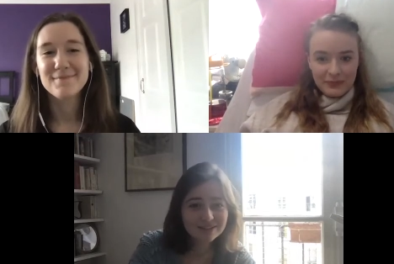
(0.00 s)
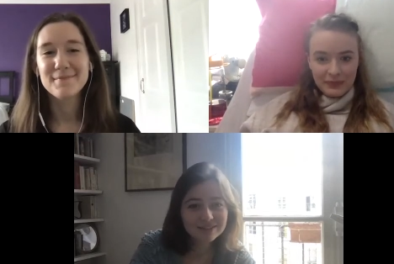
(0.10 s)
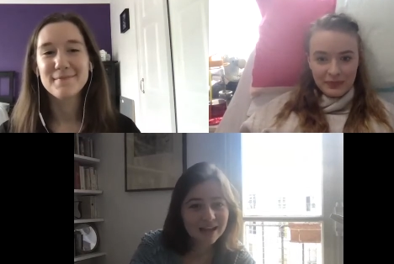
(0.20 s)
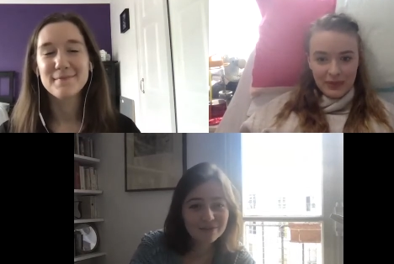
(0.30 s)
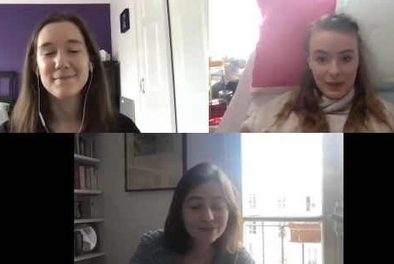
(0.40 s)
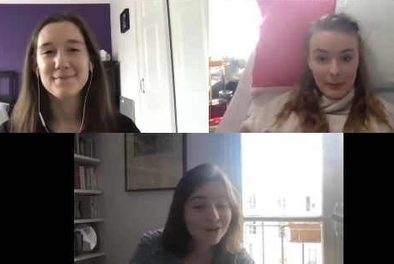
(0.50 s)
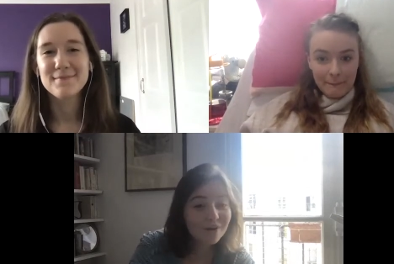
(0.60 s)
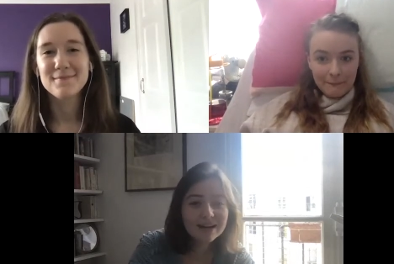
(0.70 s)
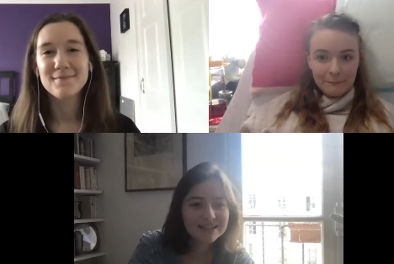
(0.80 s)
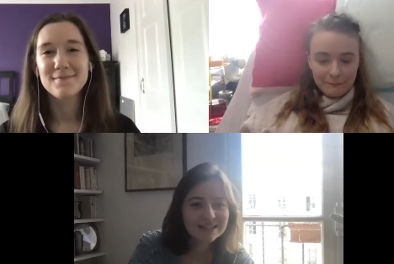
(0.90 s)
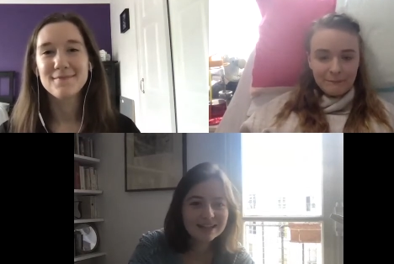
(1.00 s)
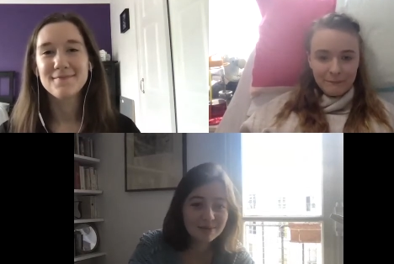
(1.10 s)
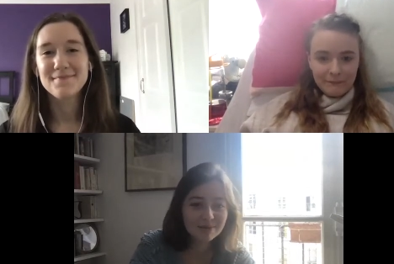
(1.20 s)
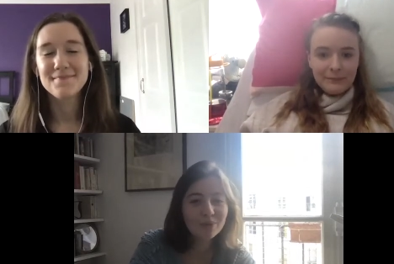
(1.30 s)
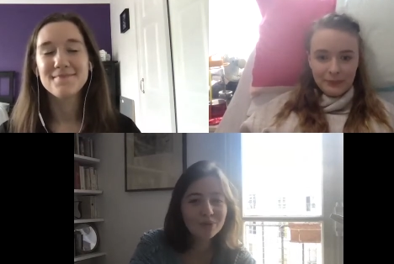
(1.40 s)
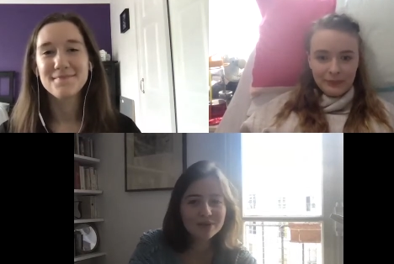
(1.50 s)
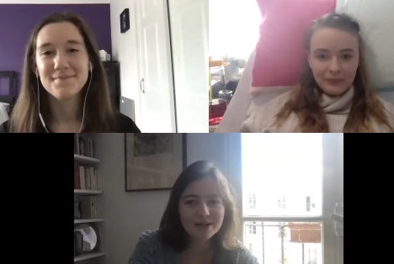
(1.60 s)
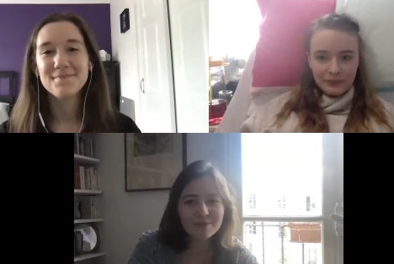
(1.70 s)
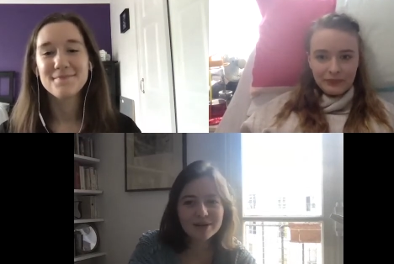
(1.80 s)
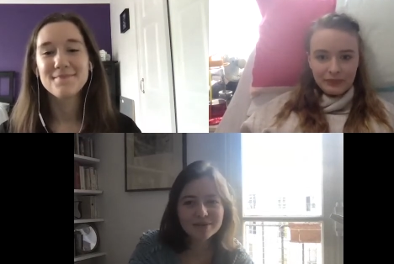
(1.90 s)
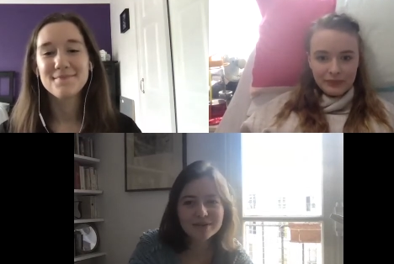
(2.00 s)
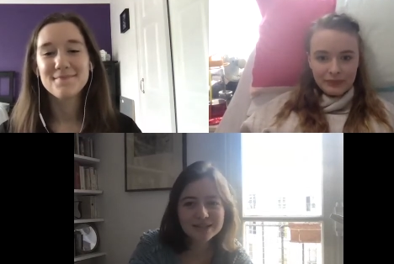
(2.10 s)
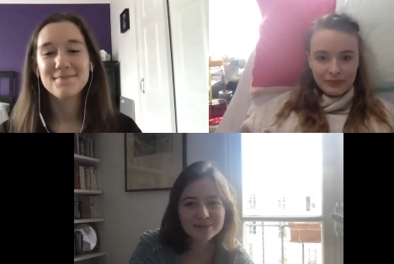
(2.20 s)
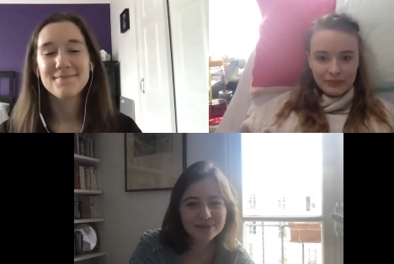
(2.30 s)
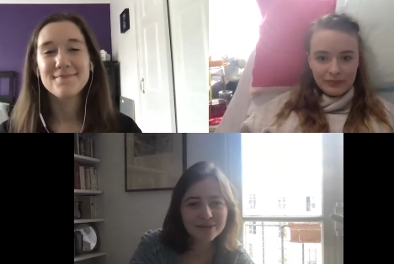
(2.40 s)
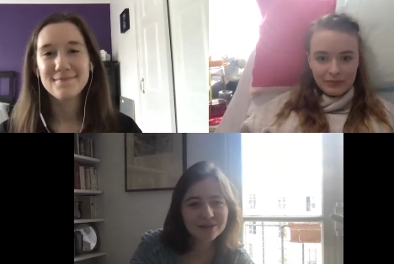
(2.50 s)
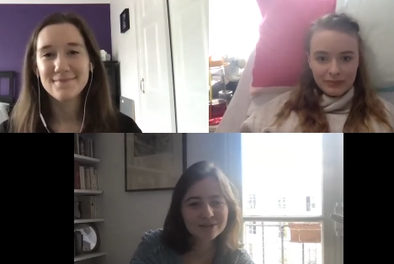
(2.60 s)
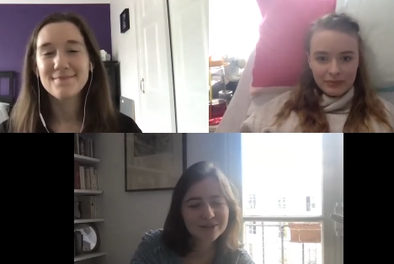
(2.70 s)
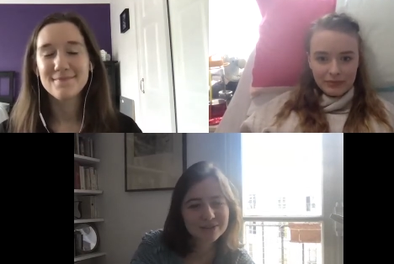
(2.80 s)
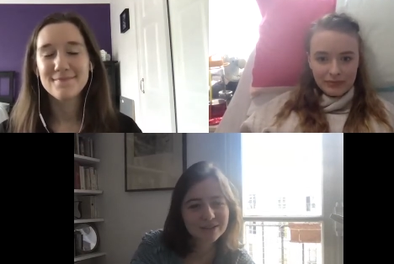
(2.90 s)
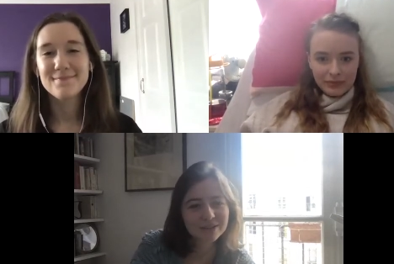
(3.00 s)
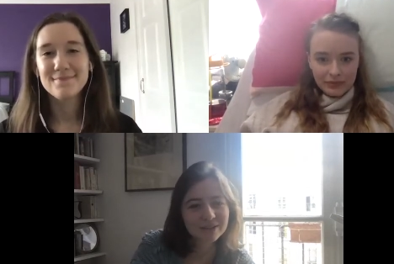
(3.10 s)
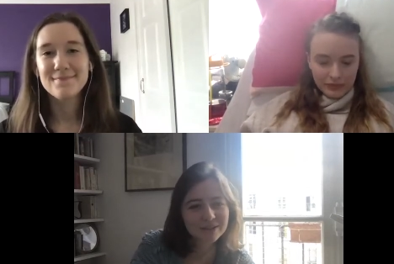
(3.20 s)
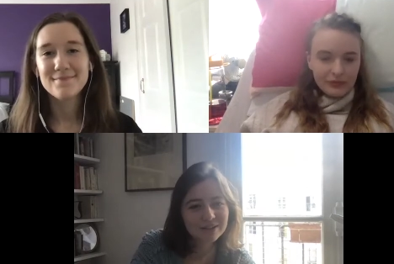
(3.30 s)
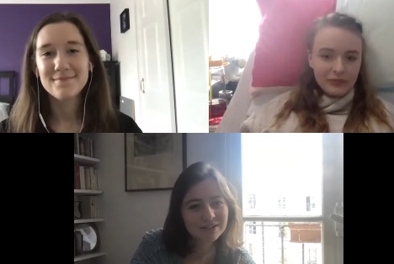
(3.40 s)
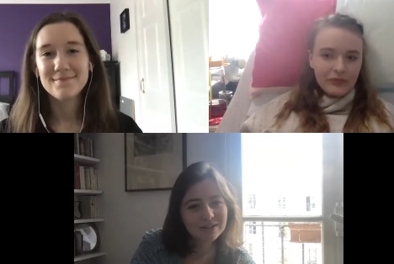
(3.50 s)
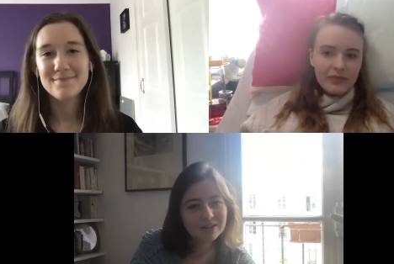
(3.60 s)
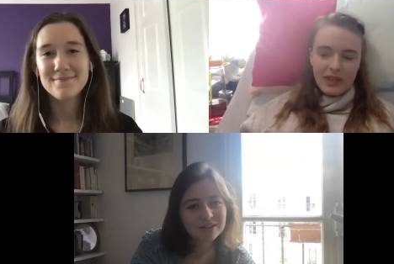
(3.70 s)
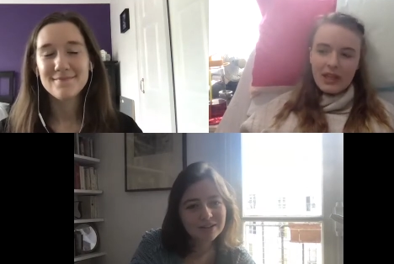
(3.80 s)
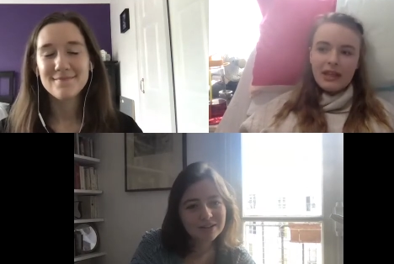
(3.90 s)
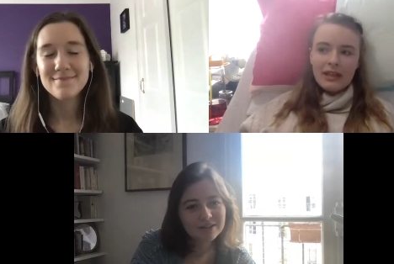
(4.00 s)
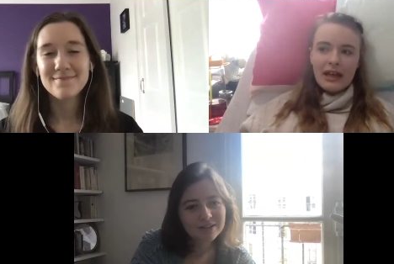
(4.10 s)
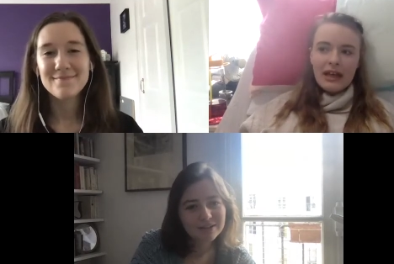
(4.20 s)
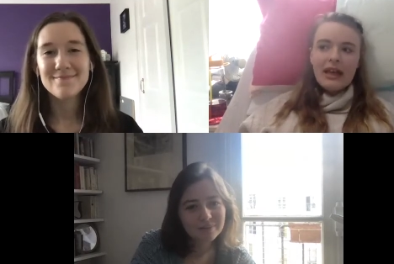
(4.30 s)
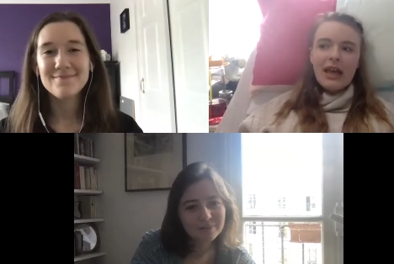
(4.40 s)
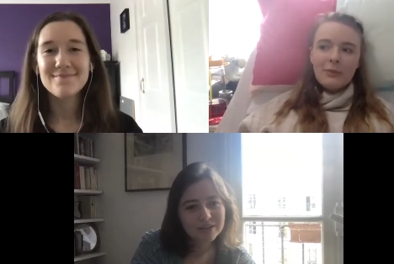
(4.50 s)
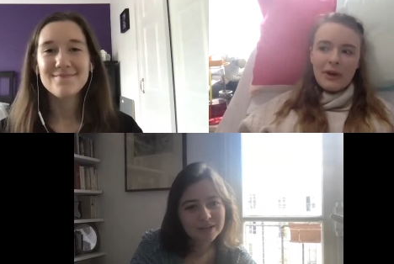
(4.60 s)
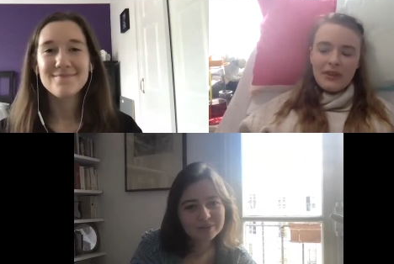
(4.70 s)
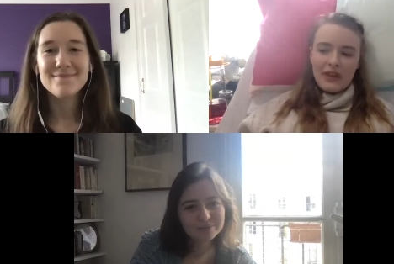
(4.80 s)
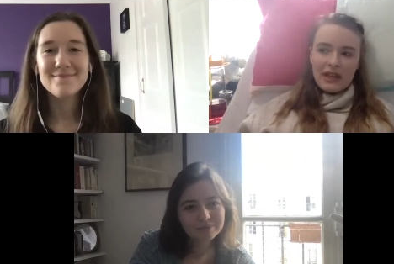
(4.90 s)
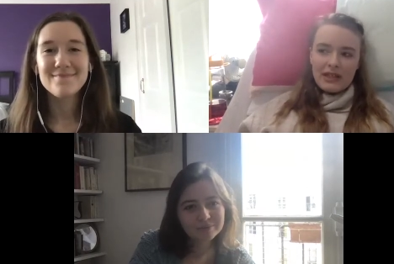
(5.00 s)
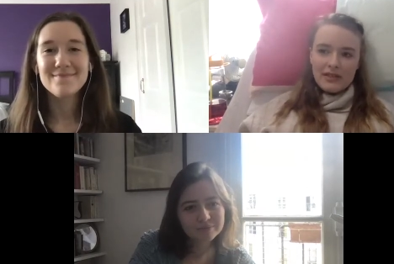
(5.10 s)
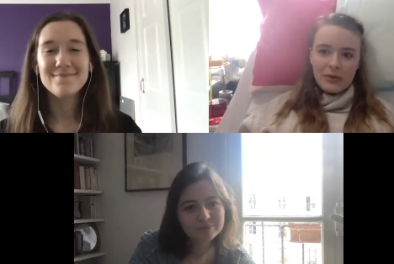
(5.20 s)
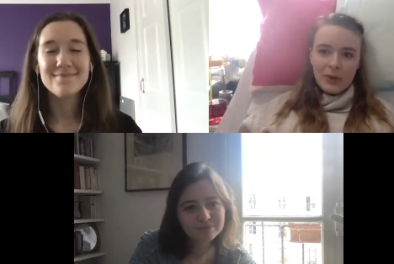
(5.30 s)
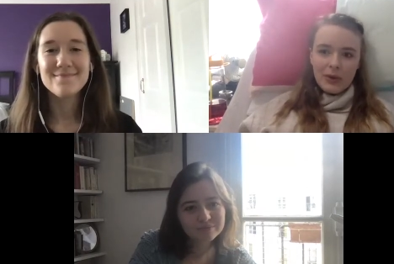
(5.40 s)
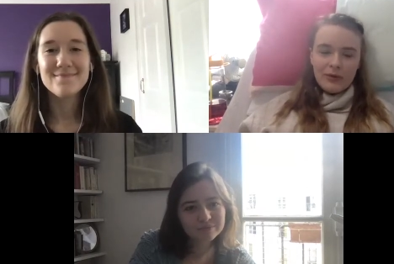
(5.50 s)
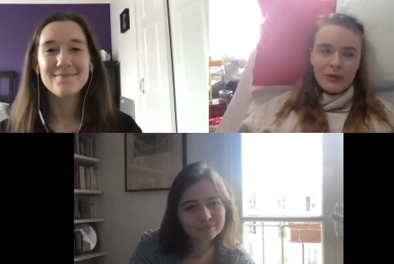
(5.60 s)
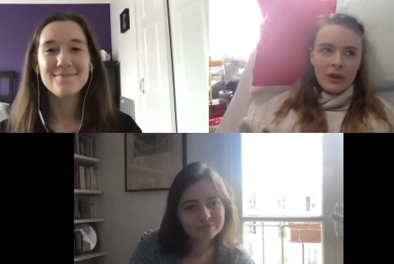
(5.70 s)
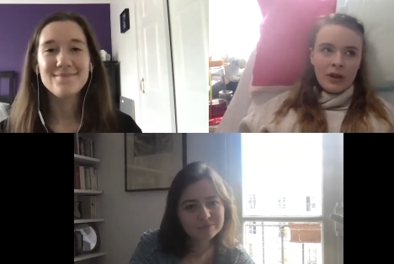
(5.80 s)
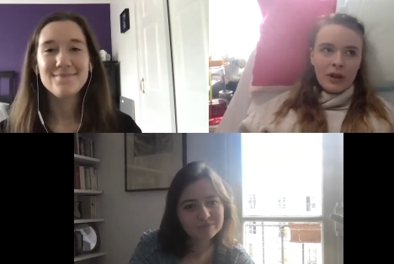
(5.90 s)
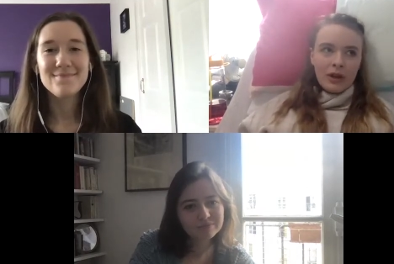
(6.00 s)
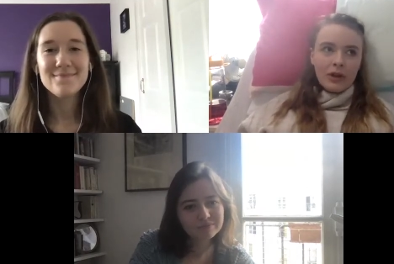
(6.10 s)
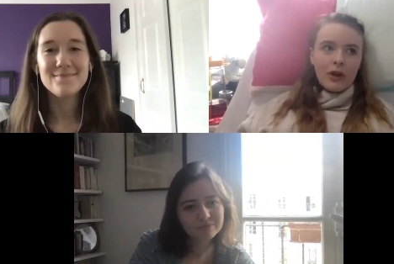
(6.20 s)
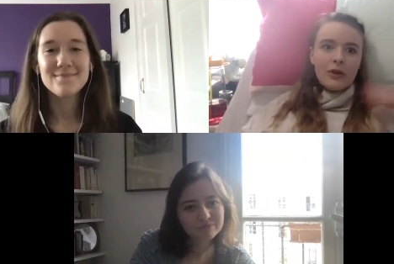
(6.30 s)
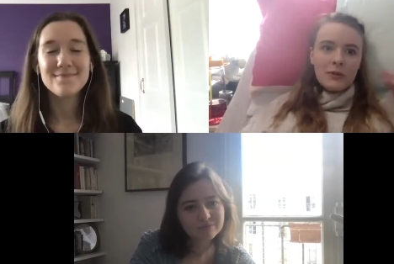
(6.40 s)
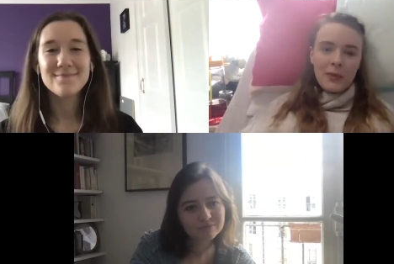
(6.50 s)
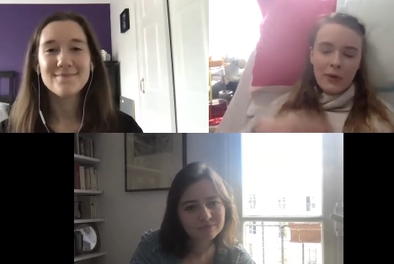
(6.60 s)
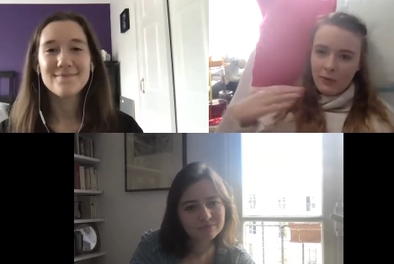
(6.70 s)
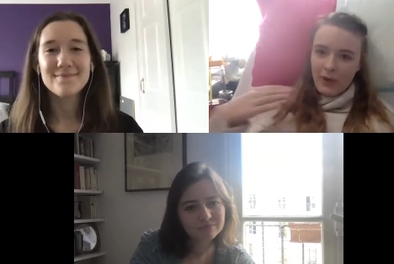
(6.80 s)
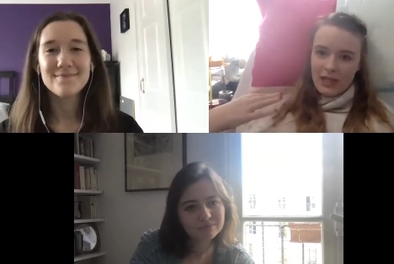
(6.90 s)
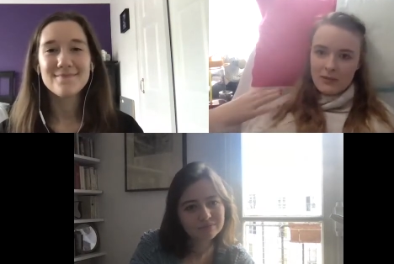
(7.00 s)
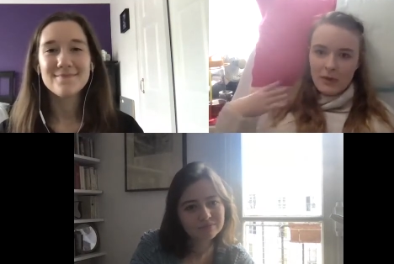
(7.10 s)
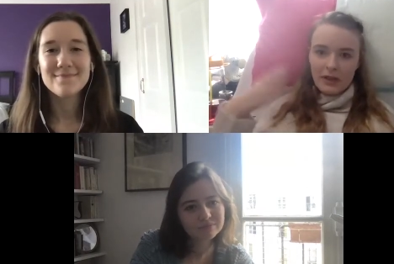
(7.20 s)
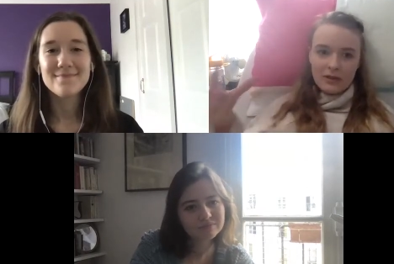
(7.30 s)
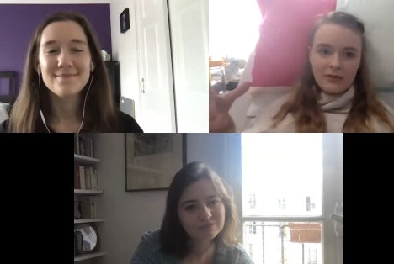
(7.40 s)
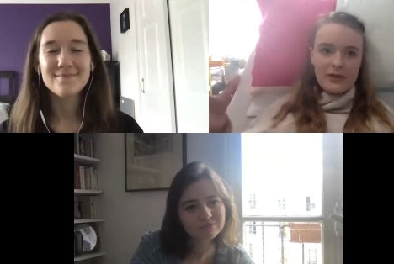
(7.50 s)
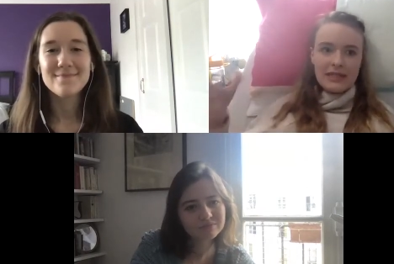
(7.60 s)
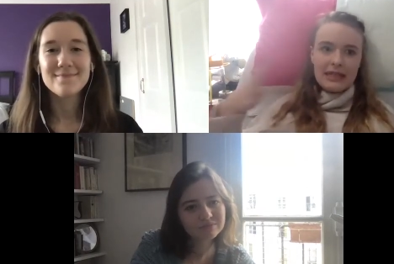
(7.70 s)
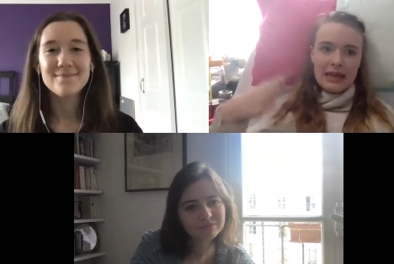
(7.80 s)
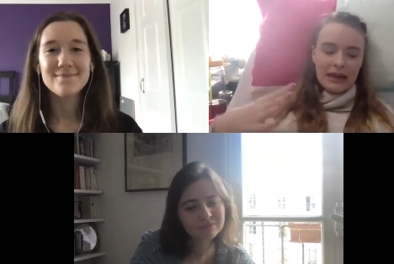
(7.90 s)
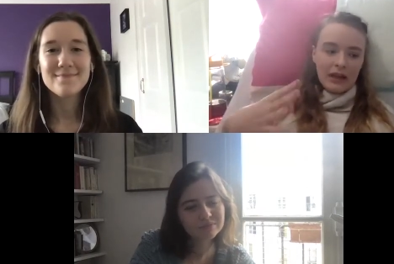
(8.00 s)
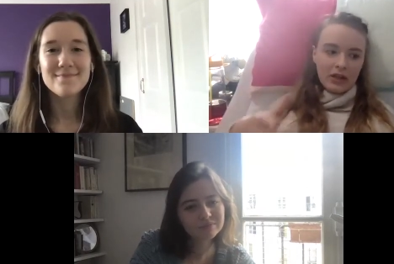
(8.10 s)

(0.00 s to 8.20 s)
Speaker 1: have no idea. I mean, all the time we have no idea what we're going through. So,
Speaker 2: yeah, I think it sort of goes both ways because obviously, yeah, like